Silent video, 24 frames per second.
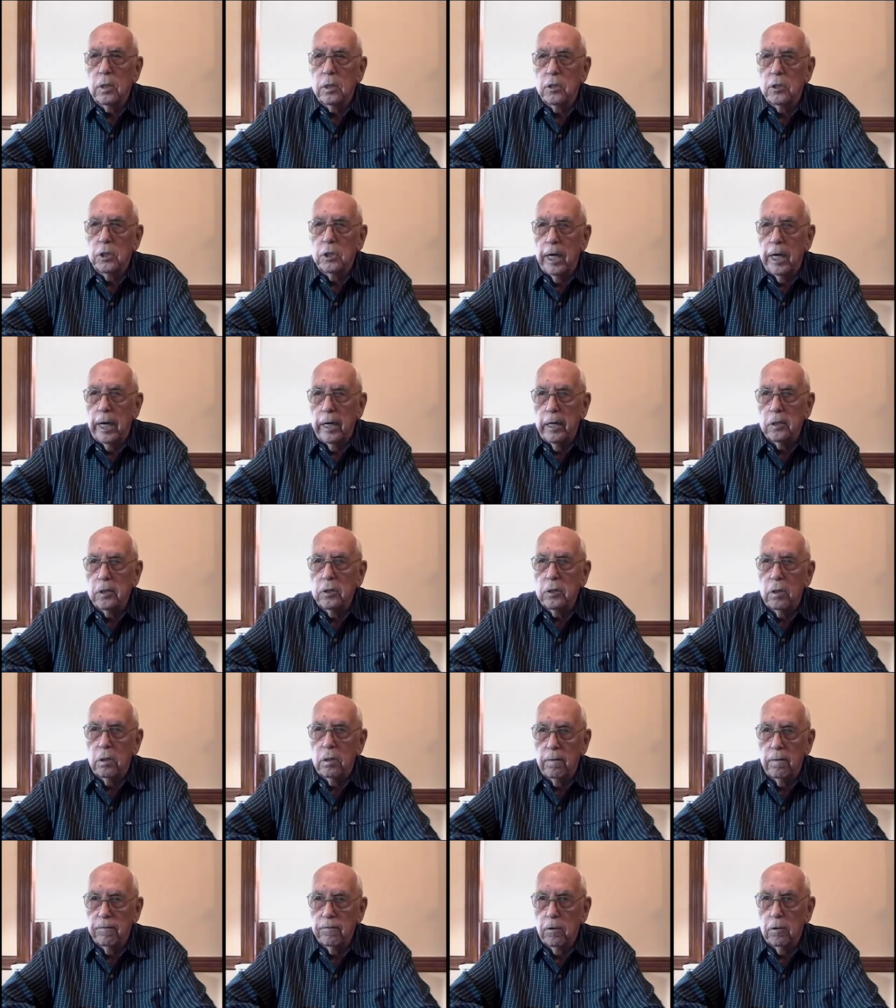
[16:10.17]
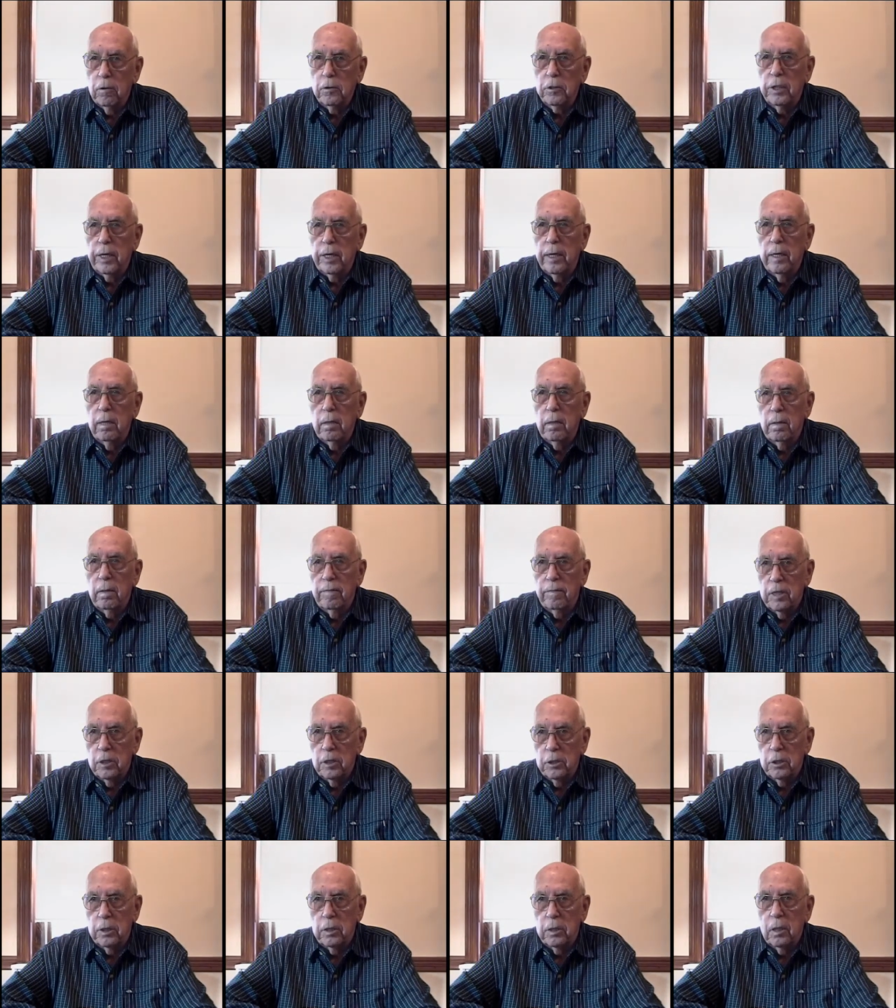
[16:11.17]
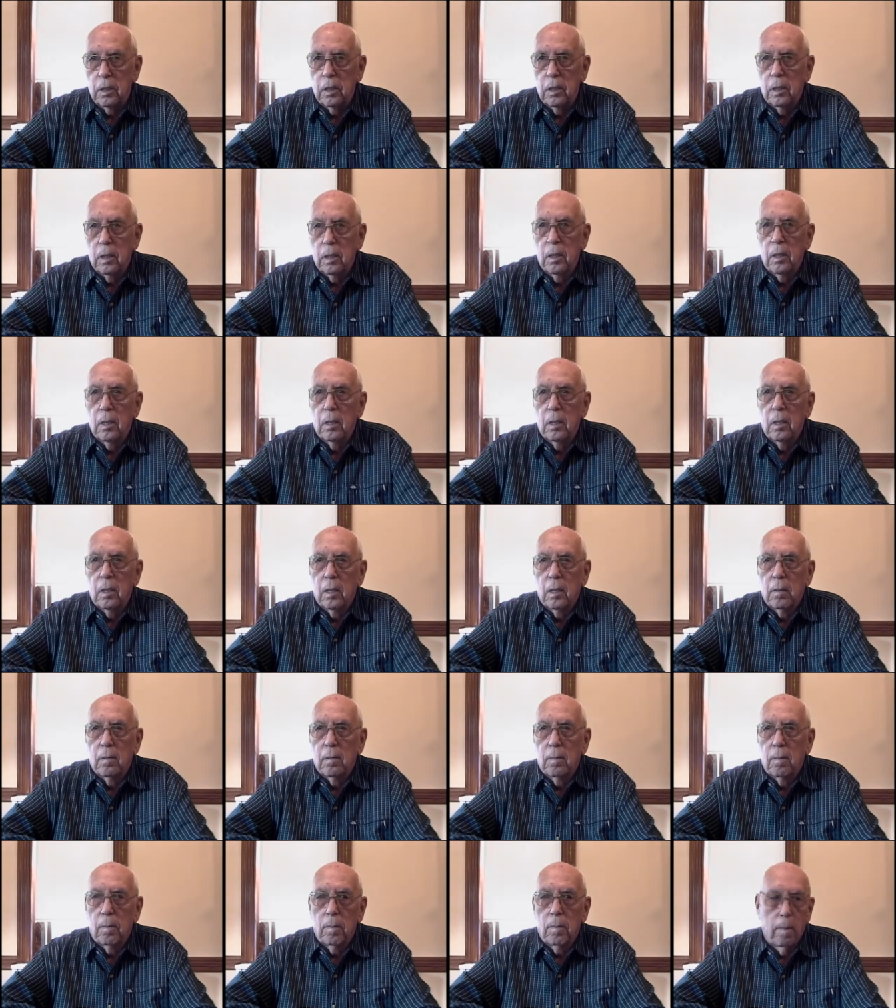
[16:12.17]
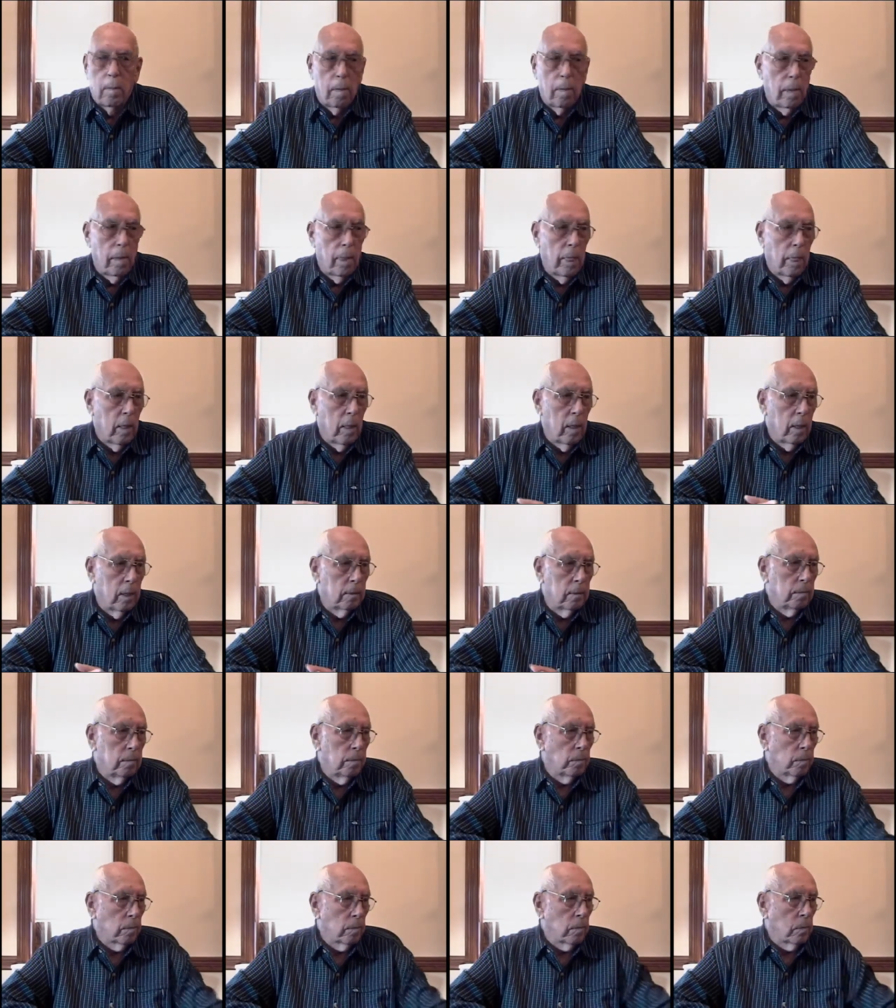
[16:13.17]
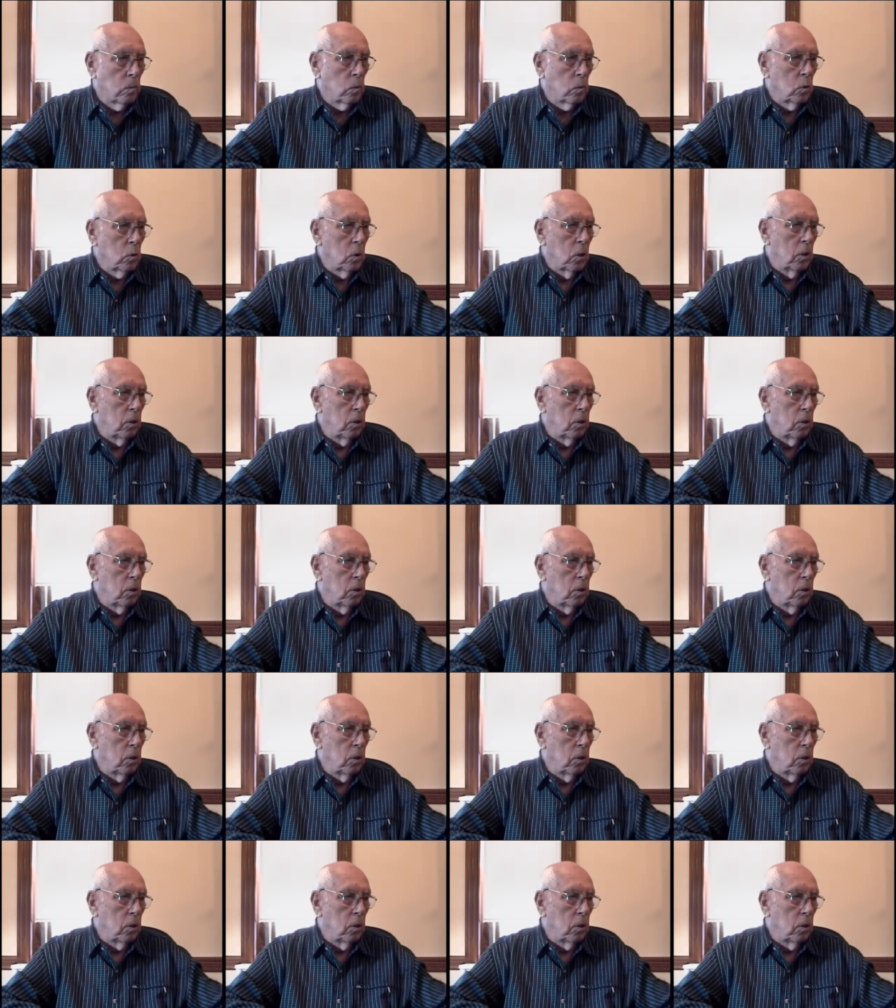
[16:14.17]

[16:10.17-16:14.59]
it changed to the 1st Air Division. Do you want to hold up that shirt